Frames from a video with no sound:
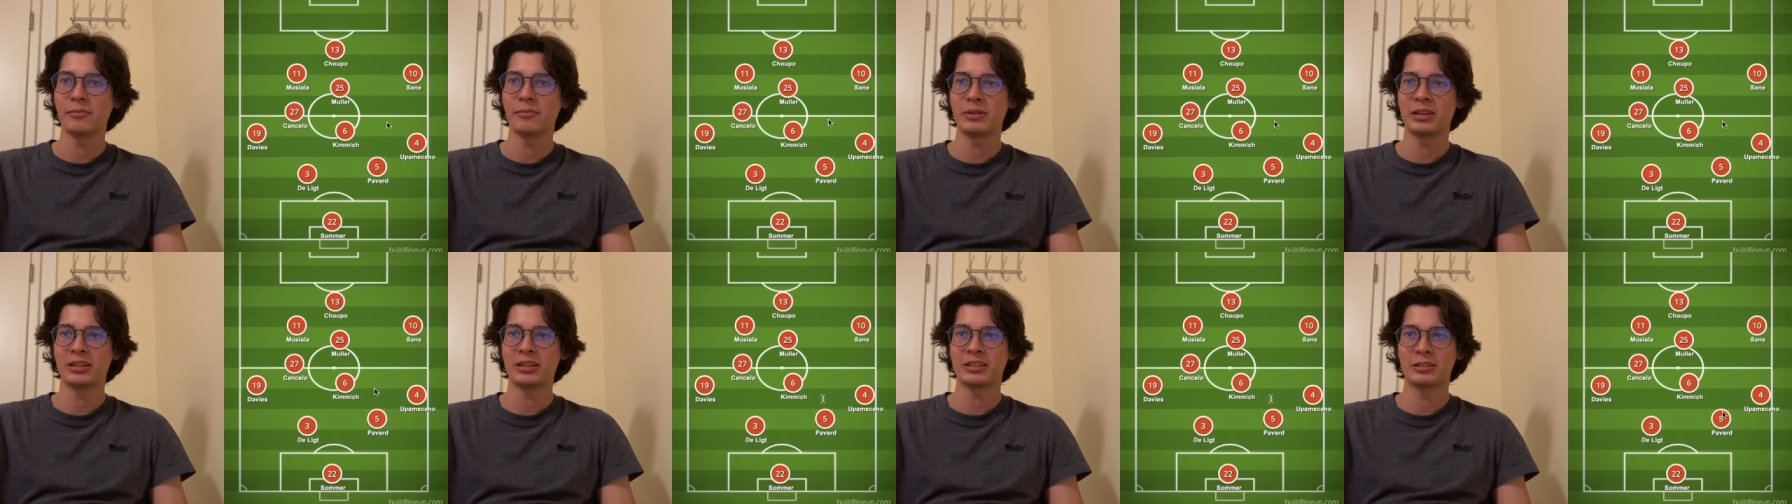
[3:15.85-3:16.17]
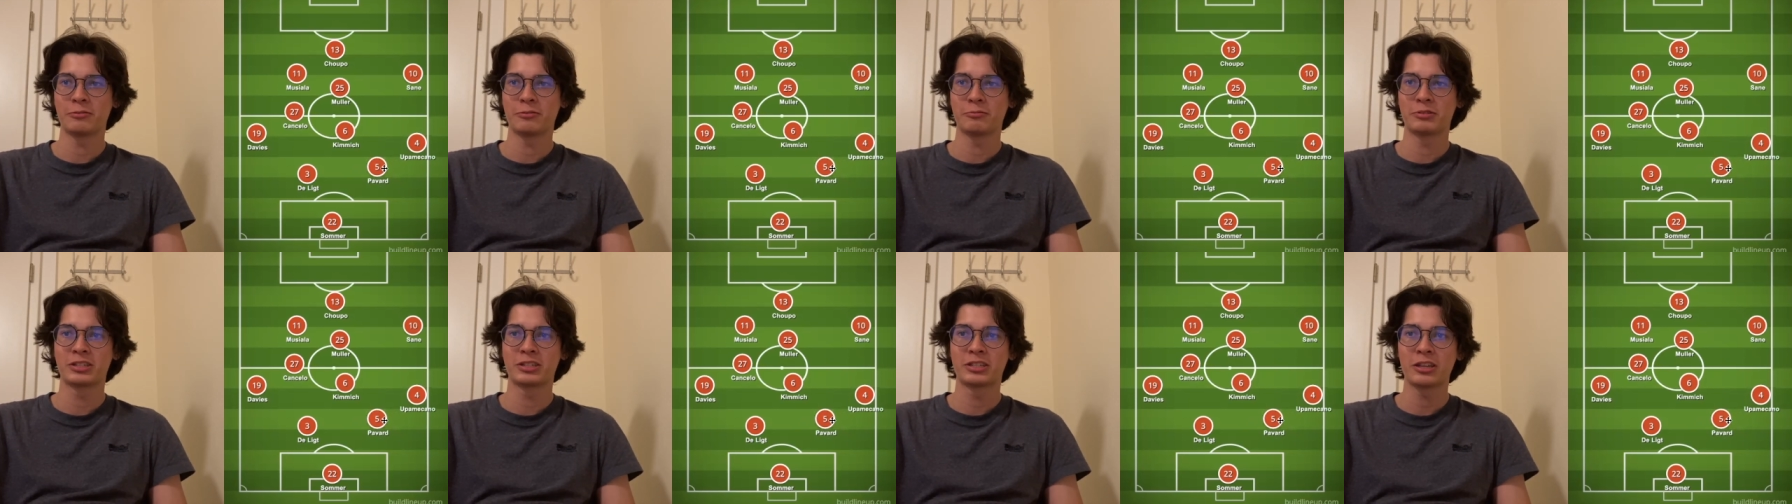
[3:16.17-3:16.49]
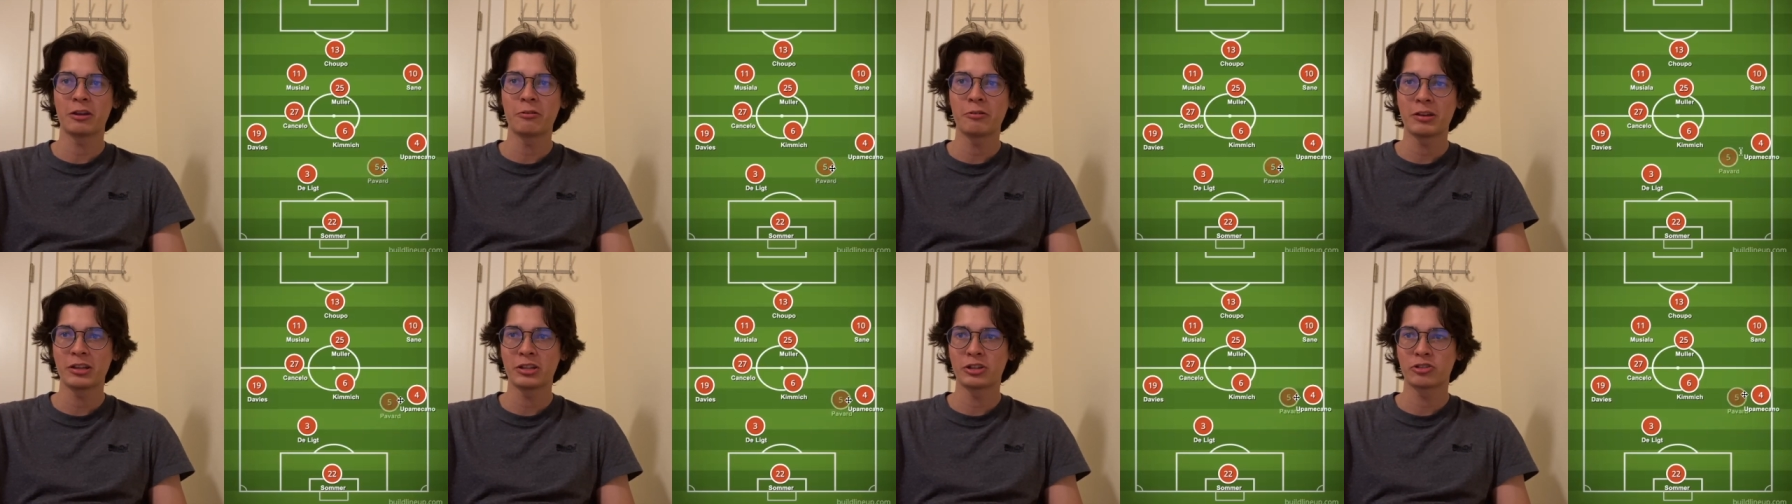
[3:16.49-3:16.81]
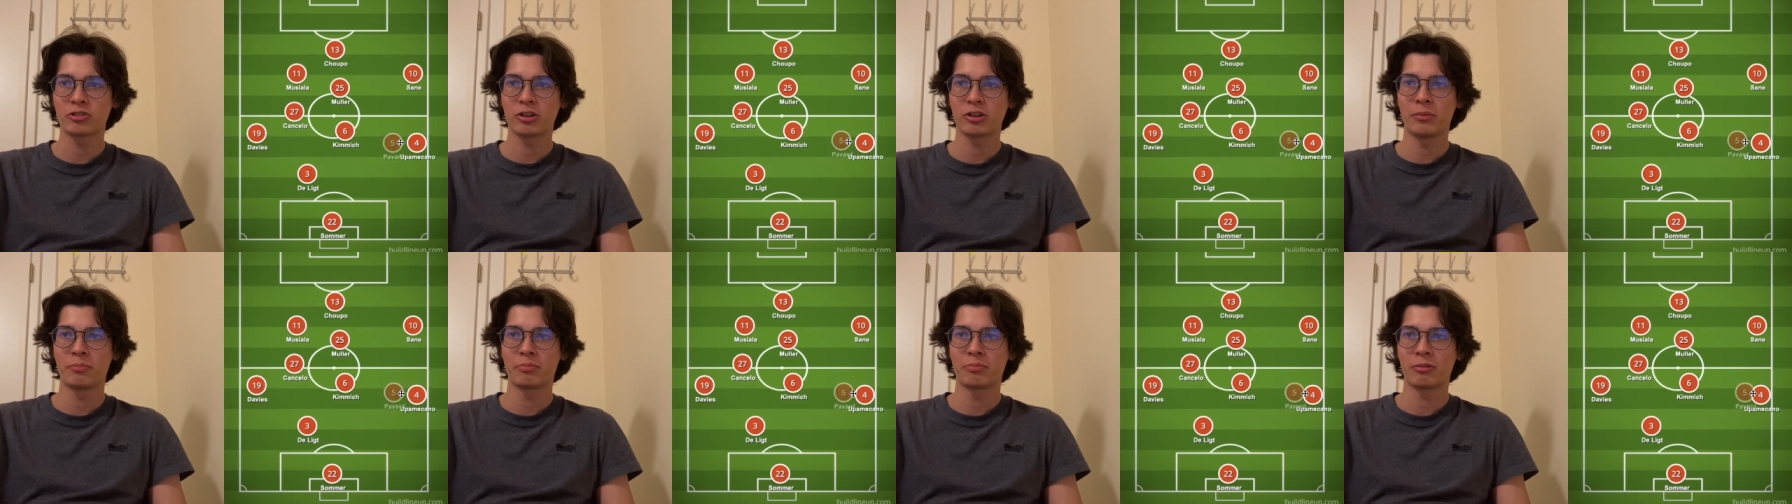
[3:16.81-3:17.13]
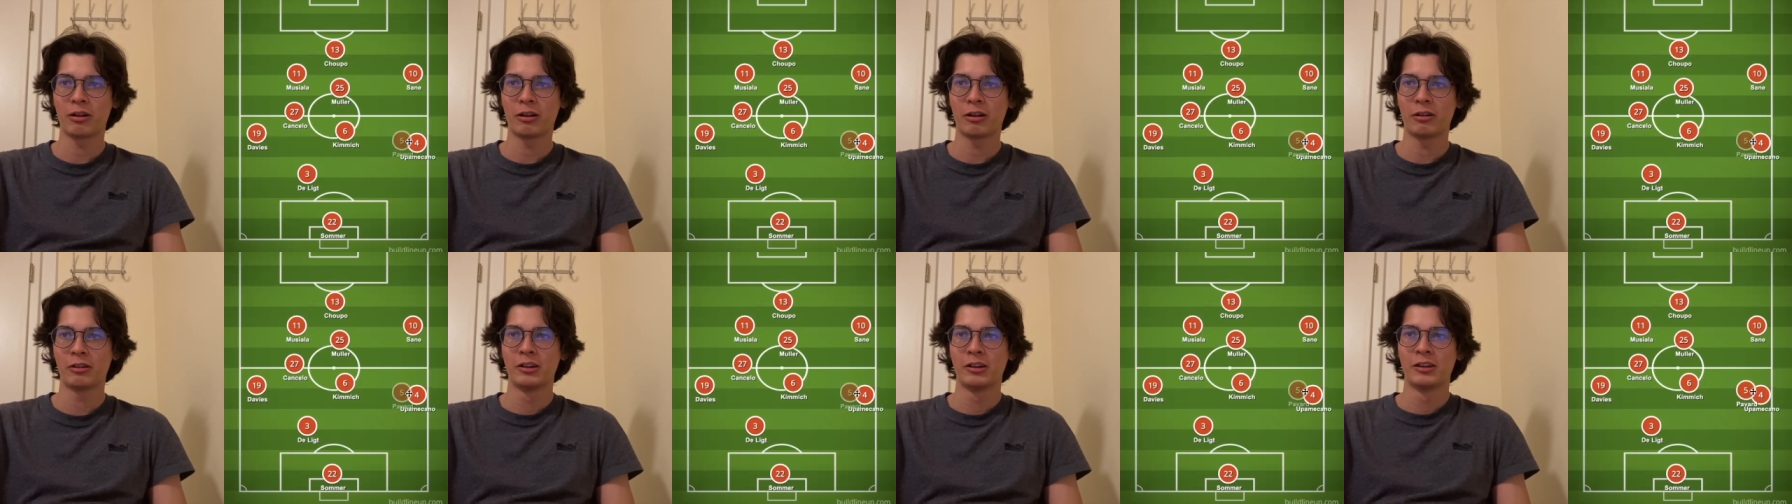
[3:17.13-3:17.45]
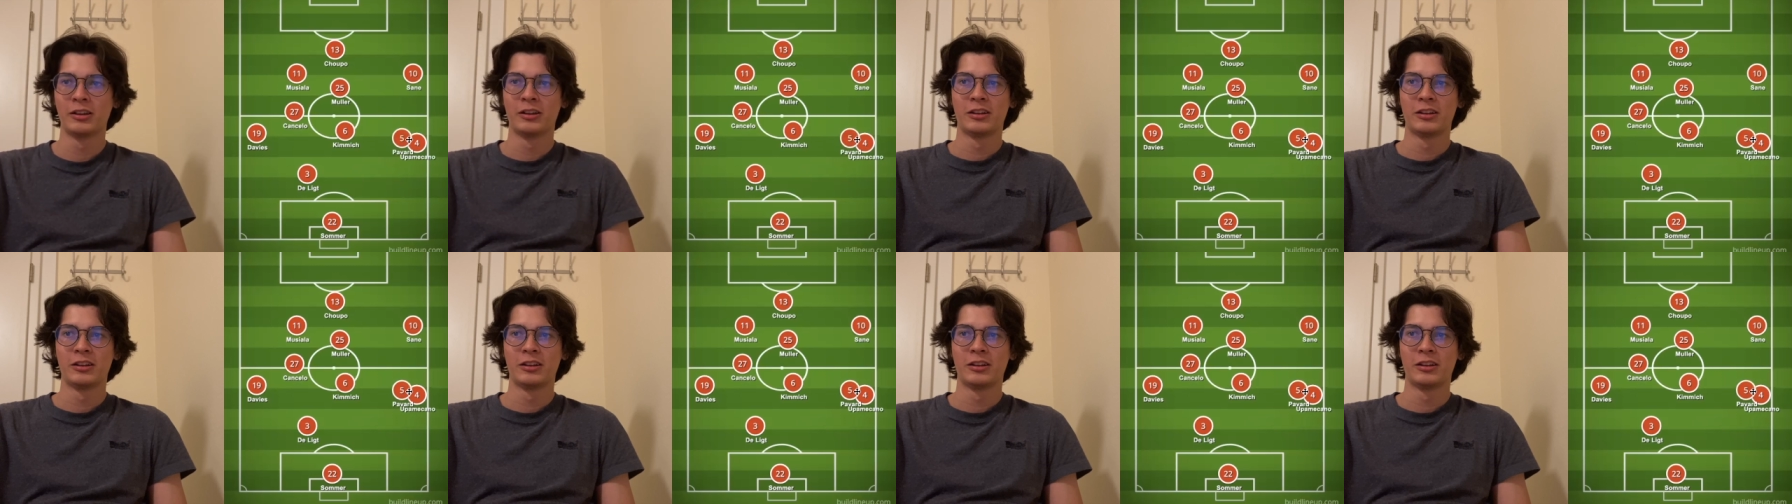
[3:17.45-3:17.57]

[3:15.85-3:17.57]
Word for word: because he was so injury prone,